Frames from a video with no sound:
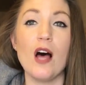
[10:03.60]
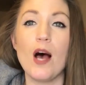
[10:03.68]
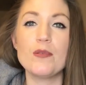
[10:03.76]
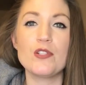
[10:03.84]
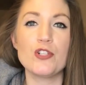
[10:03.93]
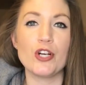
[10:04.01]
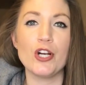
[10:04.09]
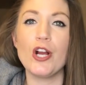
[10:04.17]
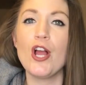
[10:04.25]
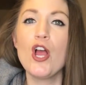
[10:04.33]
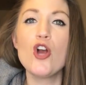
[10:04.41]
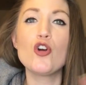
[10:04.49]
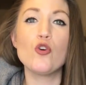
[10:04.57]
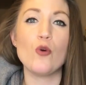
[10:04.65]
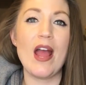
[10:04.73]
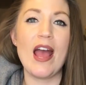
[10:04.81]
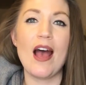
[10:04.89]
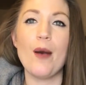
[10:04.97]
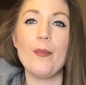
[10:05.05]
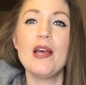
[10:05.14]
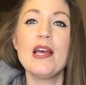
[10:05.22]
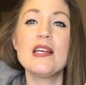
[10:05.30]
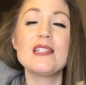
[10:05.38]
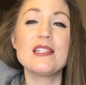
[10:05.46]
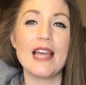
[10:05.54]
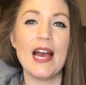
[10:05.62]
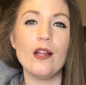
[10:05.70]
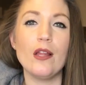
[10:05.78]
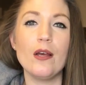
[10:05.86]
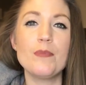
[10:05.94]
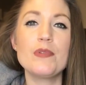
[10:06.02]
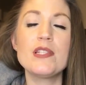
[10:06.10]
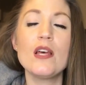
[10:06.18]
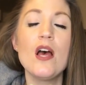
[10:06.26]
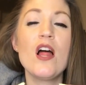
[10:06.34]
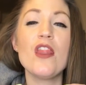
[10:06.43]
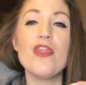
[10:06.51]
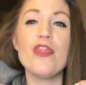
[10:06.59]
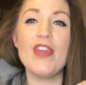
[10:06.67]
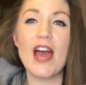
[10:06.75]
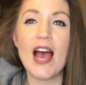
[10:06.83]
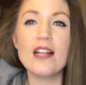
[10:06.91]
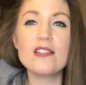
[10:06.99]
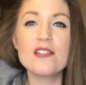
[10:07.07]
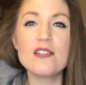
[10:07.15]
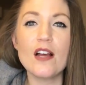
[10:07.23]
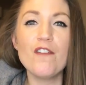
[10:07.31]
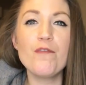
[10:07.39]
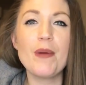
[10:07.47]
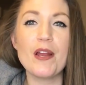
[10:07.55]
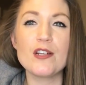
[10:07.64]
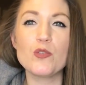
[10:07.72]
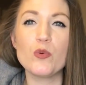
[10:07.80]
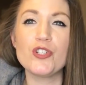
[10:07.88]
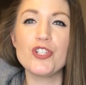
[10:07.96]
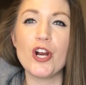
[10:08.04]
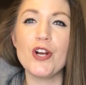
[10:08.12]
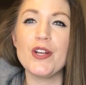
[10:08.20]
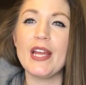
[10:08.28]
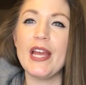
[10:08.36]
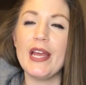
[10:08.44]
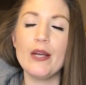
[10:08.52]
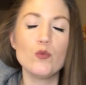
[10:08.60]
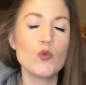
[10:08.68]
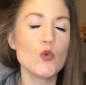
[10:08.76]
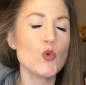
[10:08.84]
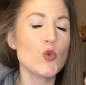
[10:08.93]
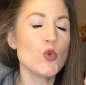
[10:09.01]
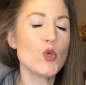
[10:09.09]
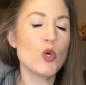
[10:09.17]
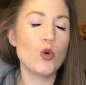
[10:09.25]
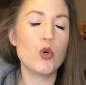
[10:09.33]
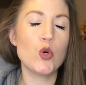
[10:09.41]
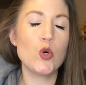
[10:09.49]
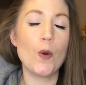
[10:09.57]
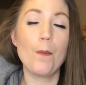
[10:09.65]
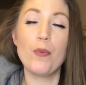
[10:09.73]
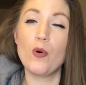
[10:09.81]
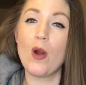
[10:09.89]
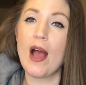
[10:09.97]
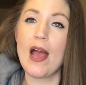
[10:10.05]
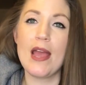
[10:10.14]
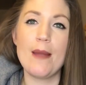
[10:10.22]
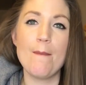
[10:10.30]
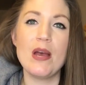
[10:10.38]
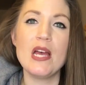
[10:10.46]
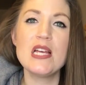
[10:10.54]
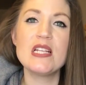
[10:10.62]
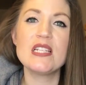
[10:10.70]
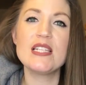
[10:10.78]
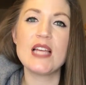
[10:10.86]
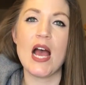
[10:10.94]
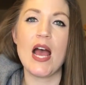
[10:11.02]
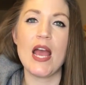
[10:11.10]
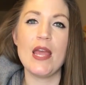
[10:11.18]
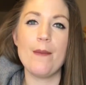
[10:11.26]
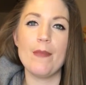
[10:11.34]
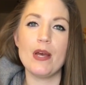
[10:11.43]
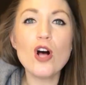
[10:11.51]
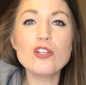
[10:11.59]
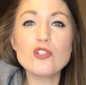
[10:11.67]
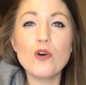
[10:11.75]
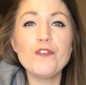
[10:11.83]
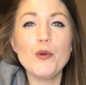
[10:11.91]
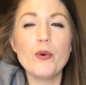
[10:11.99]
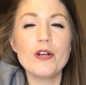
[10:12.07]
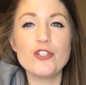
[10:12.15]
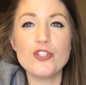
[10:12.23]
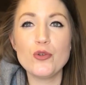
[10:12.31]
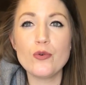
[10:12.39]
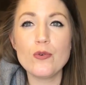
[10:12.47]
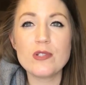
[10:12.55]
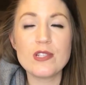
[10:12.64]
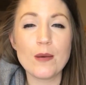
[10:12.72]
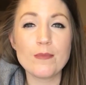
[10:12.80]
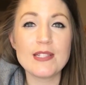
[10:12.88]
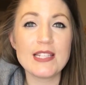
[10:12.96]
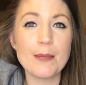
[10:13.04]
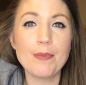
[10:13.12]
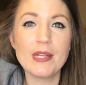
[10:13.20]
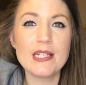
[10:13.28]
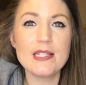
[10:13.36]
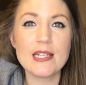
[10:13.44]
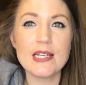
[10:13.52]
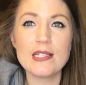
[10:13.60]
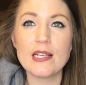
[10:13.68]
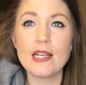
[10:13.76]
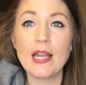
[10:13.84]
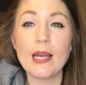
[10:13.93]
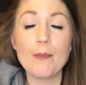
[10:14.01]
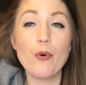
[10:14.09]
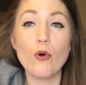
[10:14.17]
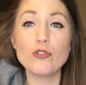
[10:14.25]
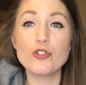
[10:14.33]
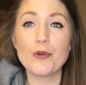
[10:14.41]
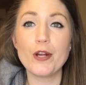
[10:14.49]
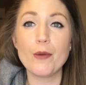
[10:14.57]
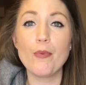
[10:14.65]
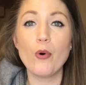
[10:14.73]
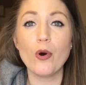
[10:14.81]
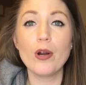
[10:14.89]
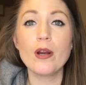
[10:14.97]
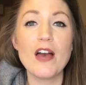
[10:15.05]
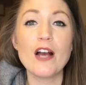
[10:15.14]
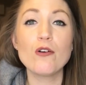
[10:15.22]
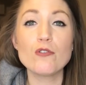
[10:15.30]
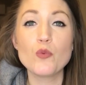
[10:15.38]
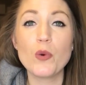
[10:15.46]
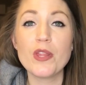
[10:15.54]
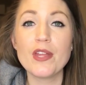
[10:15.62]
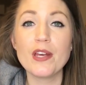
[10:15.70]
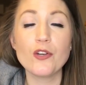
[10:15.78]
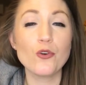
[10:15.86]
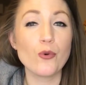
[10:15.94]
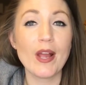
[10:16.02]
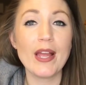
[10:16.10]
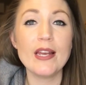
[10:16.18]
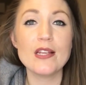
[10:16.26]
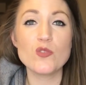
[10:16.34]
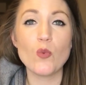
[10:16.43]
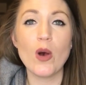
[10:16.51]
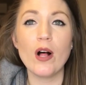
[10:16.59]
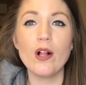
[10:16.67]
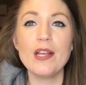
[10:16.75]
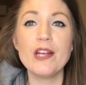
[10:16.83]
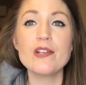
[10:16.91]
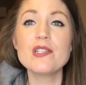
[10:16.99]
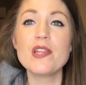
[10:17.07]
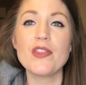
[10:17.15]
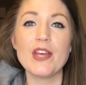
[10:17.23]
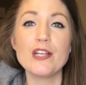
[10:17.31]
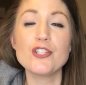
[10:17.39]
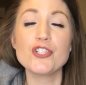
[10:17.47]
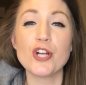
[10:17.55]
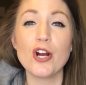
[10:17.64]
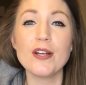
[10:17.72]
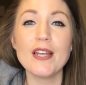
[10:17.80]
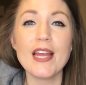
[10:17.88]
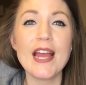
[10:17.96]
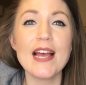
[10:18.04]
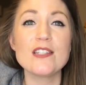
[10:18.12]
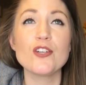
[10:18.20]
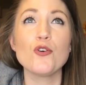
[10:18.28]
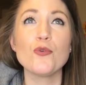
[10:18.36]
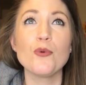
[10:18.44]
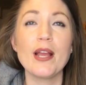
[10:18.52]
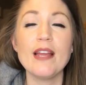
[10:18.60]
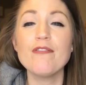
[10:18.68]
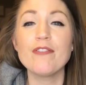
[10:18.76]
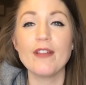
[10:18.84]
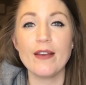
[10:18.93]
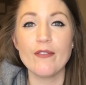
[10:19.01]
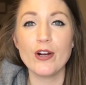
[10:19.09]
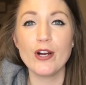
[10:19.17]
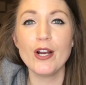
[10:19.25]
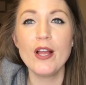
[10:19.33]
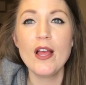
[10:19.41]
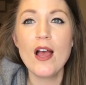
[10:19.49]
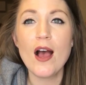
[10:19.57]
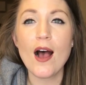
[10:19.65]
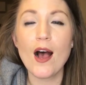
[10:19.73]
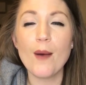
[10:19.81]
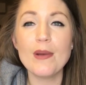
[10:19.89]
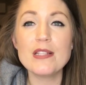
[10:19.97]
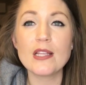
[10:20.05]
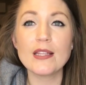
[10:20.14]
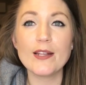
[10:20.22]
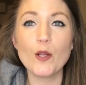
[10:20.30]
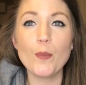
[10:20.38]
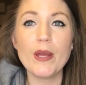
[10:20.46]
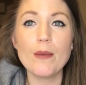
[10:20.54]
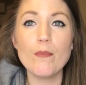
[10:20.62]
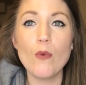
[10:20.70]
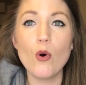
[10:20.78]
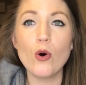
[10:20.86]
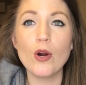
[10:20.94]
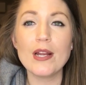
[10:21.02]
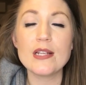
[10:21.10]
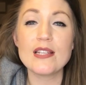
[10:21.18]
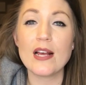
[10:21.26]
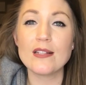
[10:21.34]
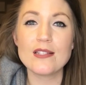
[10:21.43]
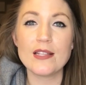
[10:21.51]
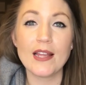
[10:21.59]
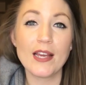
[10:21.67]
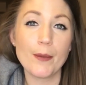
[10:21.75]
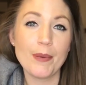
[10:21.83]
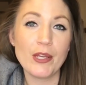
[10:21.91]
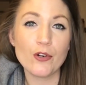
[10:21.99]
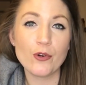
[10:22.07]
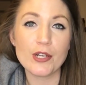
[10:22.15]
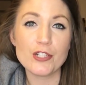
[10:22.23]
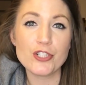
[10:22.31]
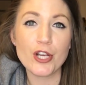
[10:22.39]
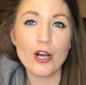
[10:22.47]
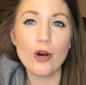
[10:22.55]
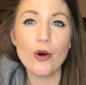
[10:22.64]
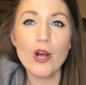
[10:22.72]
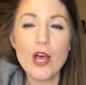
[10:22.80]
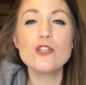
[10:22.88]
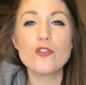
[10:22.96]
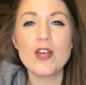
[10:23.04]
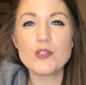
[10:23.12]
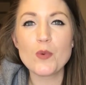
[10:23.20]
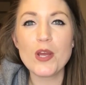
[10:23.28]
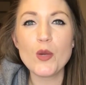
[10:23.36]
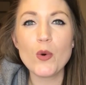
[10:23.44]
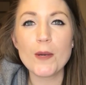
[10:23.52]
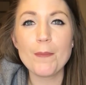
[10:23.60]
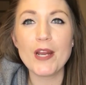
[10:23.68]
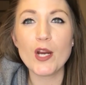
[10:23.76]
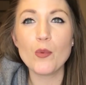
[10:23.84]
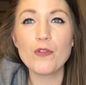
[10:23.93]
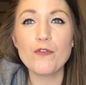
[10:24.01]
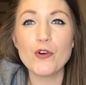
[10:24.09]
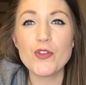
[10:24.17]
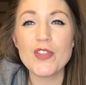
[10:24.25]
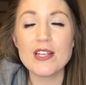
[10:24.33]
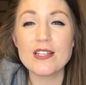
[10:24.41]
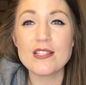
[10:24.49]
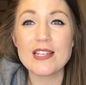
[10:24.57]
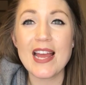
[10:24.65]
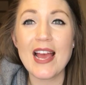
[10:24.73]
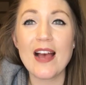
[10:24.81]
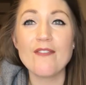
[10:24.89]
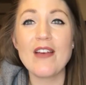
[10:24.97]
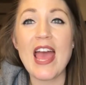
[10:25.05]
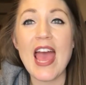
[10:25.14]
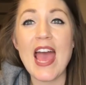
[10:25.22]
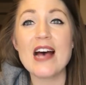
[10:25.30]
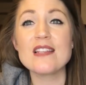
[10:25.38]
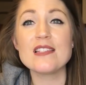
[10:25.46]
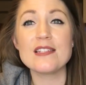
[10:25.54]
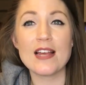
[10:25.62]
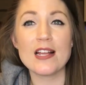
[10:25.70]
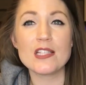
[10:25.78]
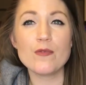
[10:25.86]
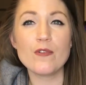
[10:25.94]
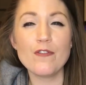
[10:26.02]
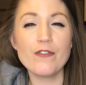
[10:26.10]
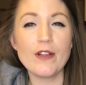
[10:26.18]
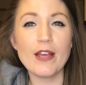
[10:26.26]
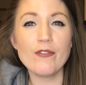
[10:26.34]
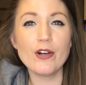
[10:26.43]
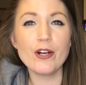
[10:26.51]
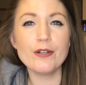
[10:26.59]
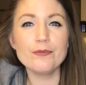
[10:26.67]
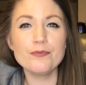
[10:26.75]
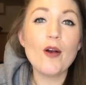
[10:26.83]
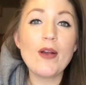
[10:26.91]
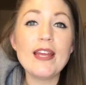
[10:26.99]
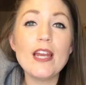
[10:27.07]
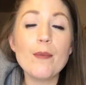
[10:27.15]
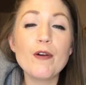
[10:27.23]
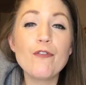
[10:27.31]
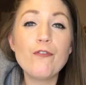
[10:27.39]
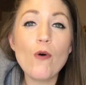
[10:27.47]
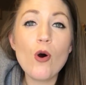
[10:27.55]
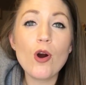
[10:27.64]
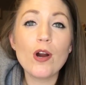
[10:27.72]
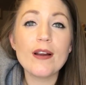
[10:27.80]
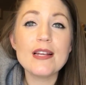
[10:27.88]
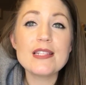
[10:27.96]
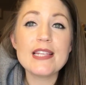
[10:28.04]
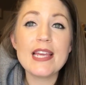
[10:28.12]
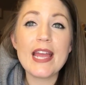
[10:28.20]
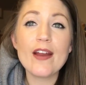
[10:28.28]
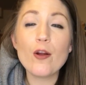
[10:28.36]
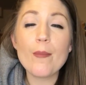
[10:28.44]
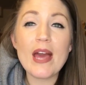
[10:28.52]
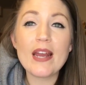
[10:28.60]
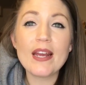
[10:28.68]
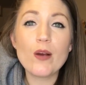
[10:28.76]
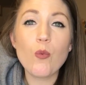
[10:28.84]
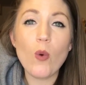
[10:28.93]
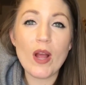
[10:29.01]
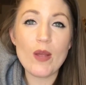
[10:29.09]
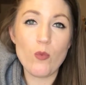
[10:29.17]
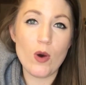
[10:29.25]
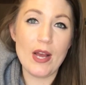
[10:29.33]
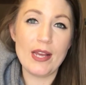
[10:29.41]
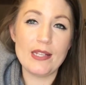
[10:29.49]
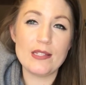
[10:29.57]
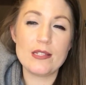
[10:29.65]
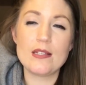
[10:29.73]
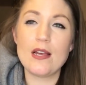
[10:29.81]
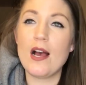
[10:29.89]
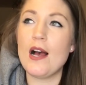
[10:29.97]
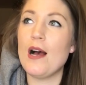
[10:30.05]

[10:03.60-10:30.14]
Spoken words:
lobster, crab, scallops, that stuff pairs with Chardonnay, prime time. Also, if you want to do some simply seasoned like poultry or pork, that goes with it great as well. Here's the thing, Chardonnay has a great flavor. It's a little bit more intense than like a Pinot Grigio. So that's why you want to pair it with food that doesn't have as intense of a flavor. Okay, number 4 is the aromatic white wines.